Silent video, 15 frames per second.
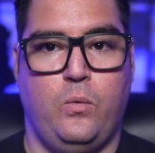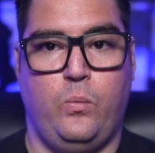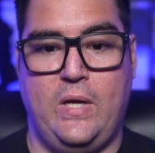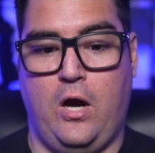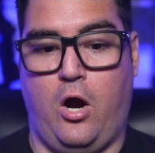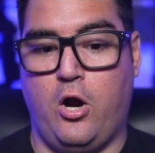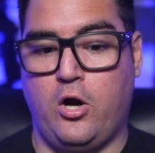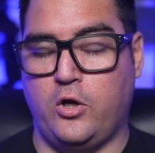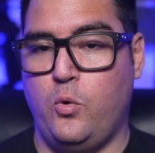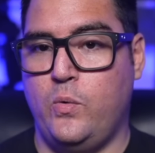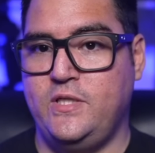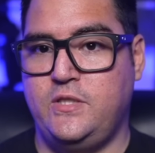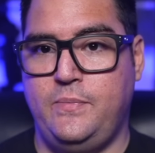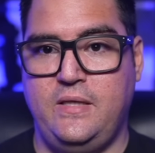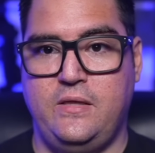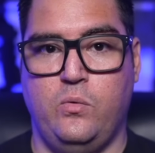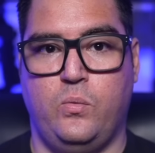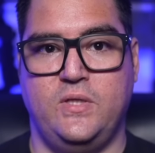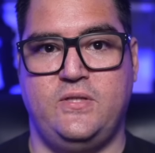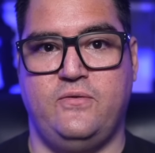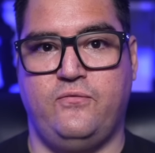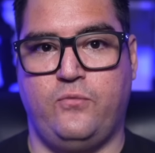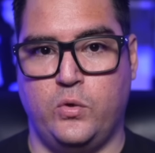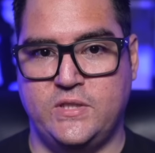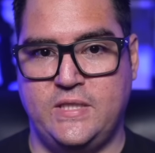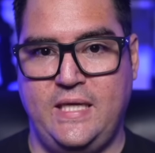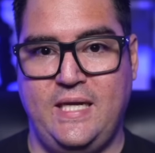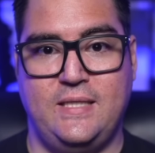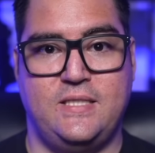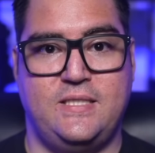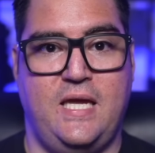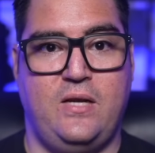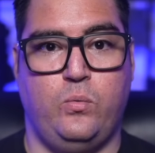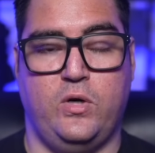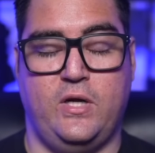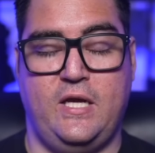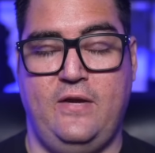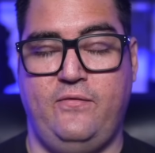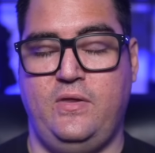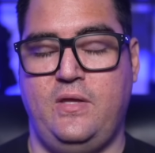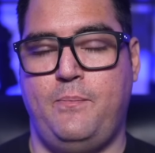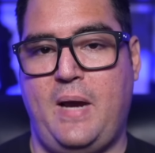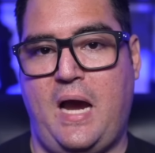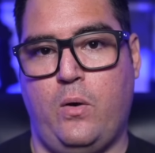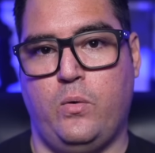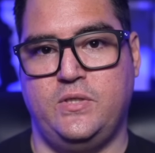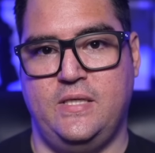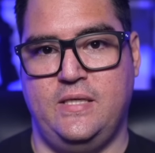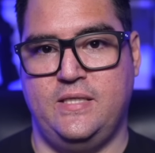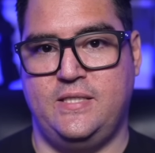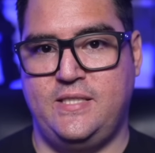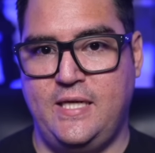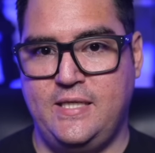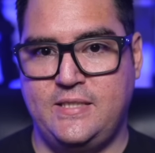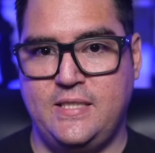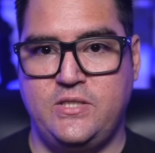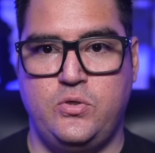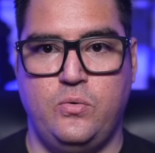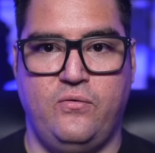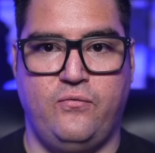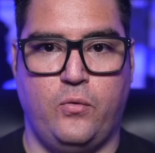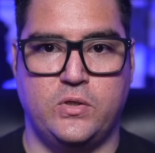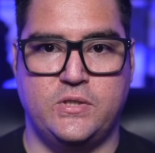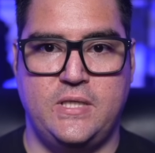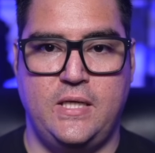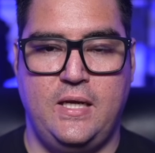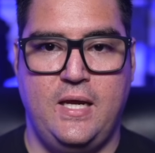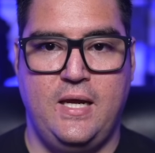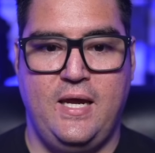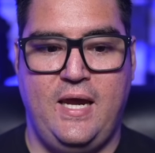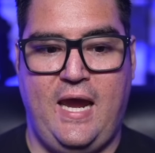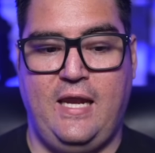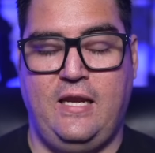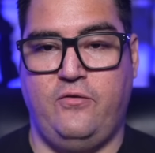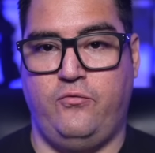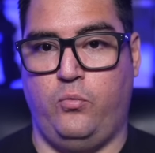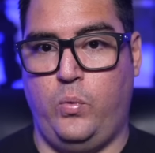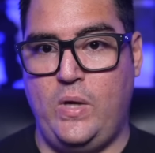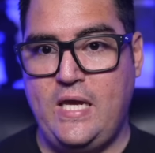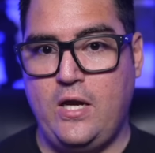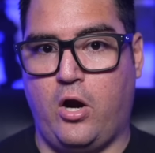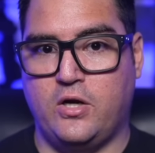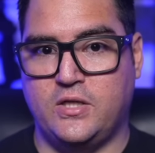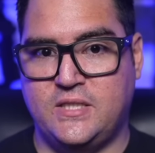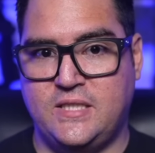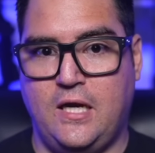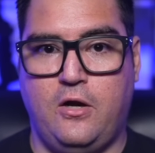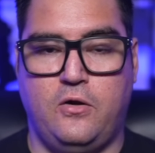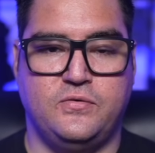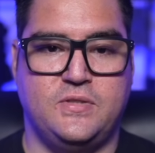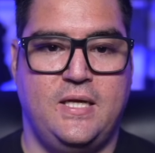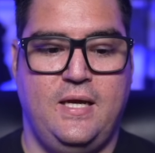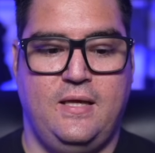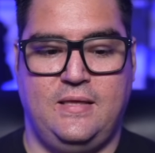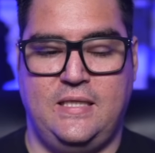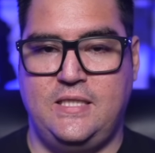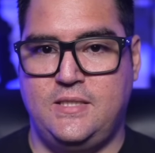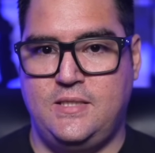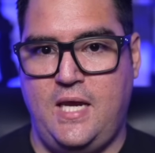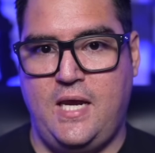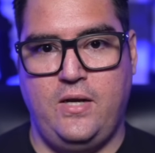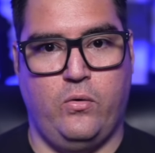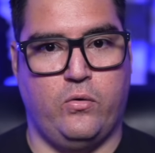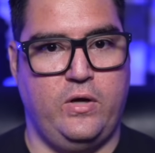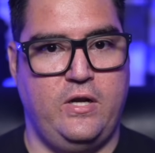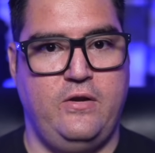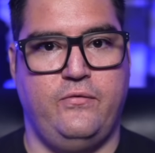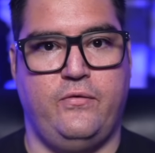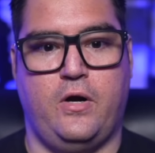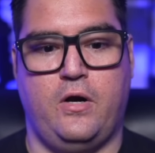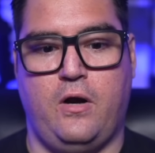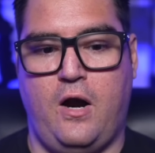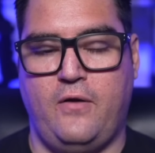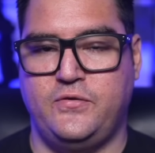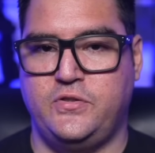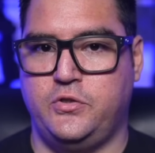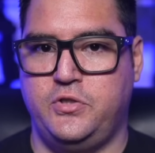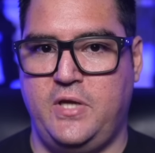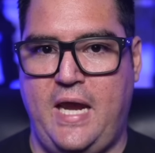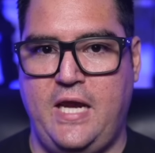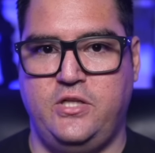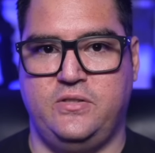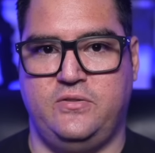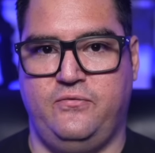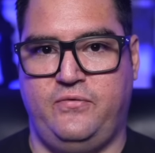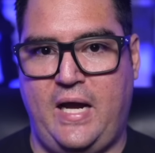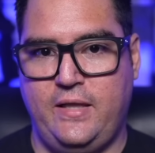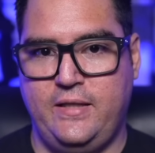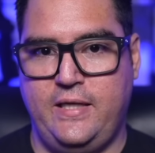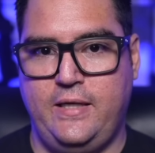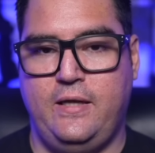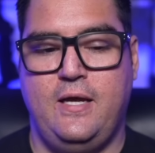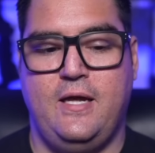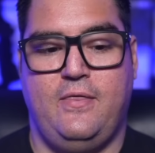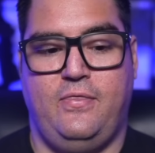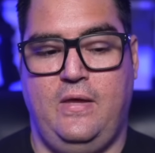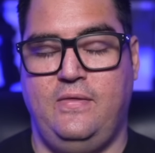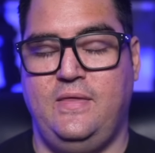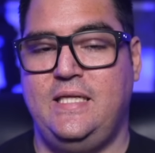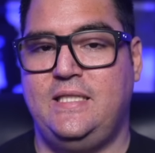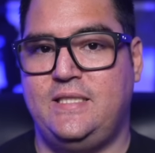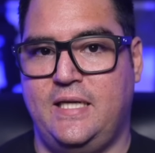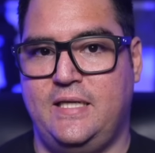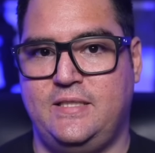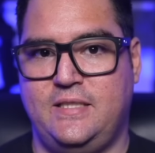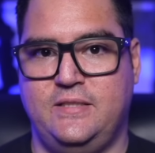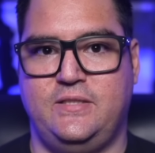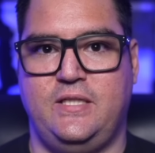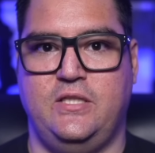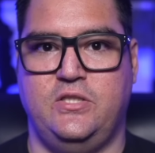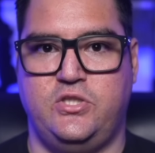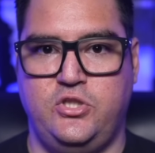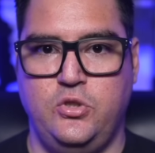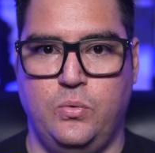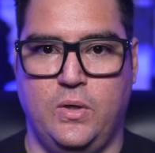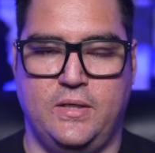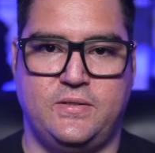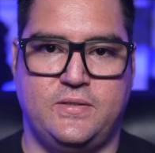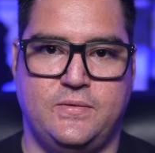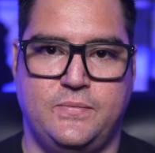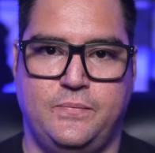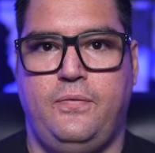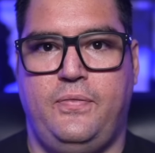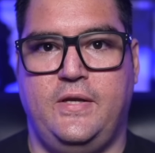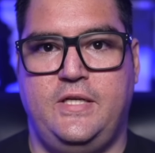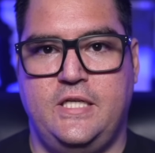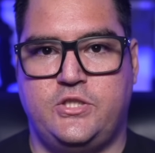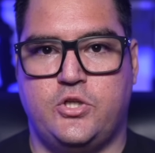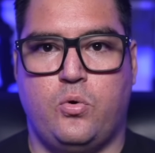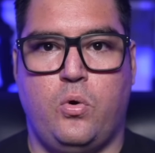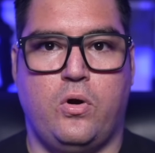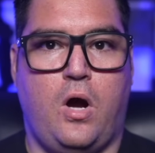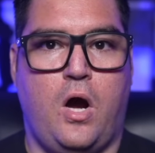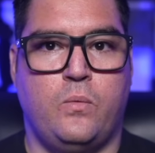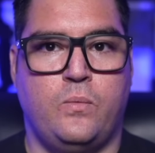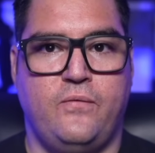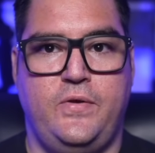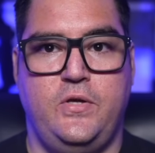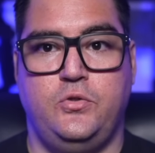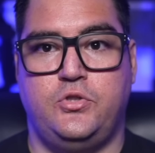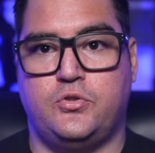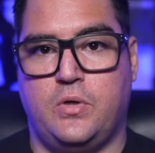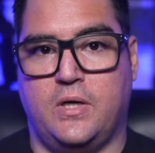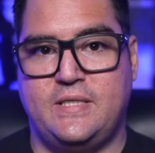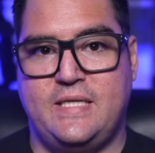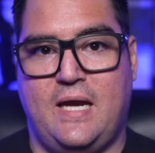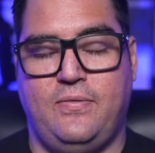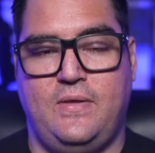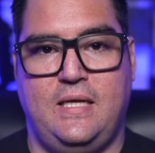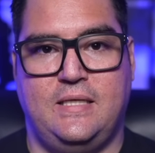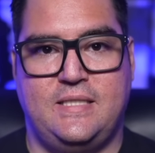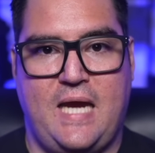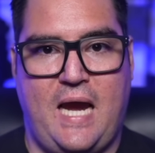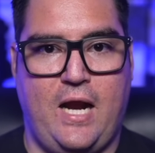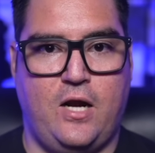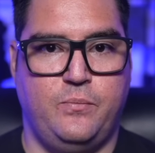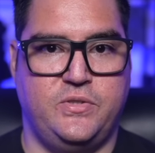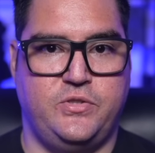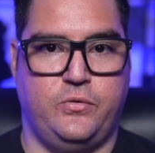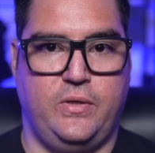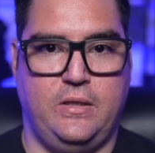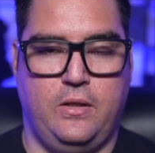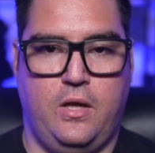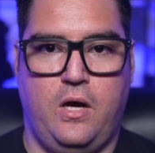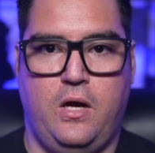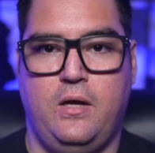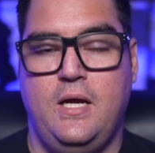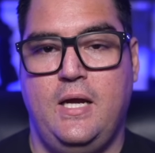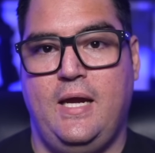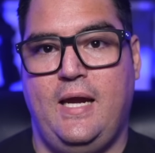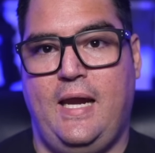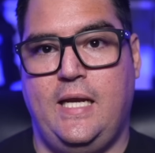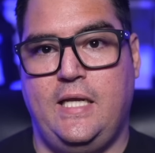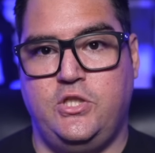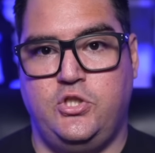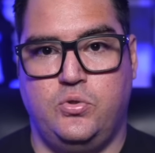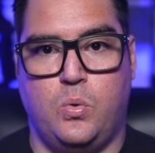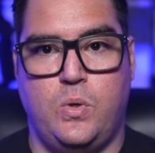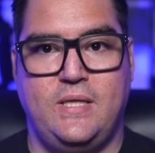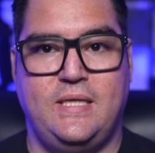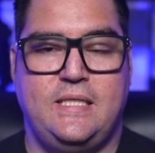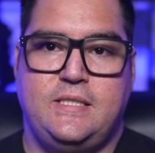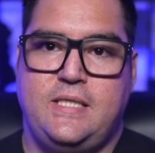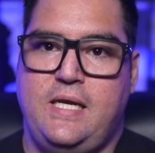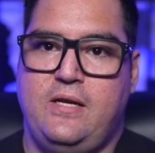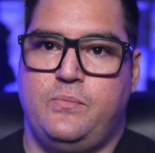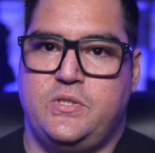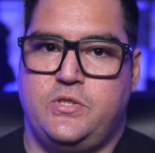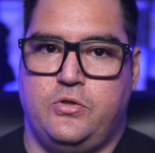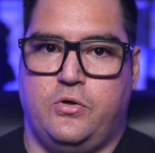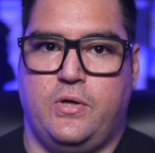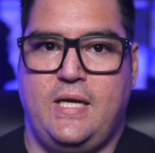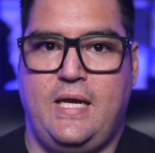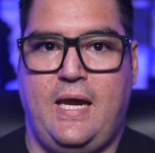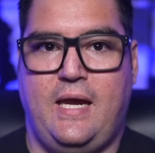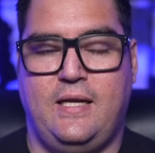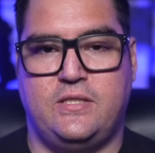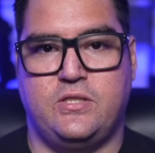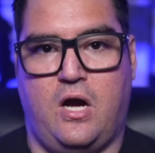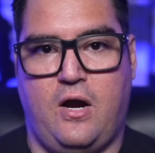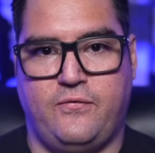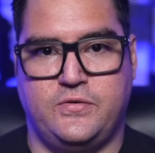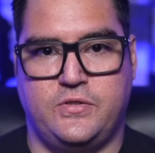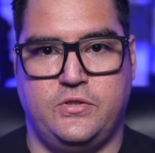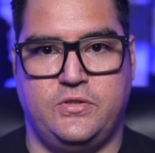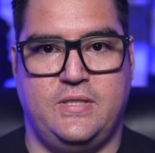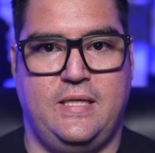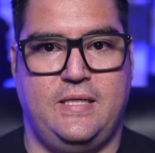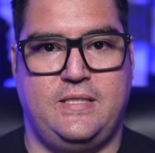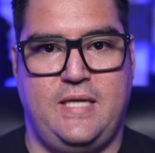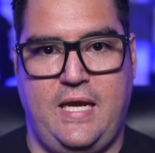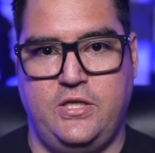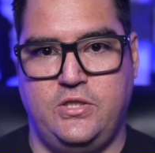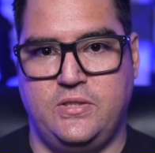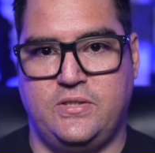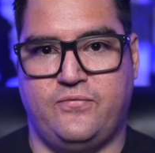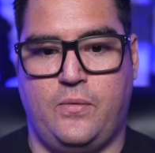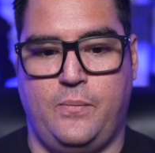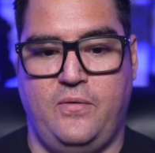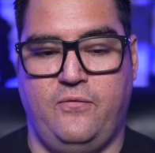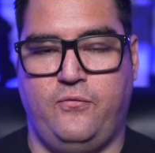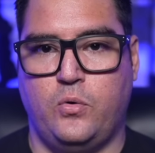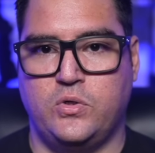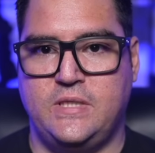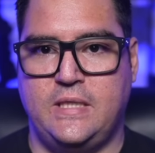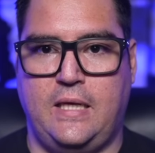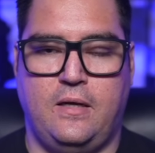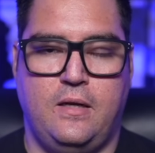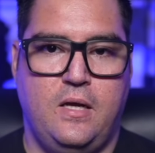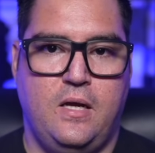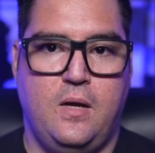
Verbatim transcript: We aren't going to be the ones enforcing it. Instead, we're giving the power to the citizens to enforce it. And if we ourselves, the state, or any of our officers or agents violate it, then these citizens can sue us. The district court on review struck down the entire Missouri law and enjoined the state of Missouri and its officers and its agents from enforcing it.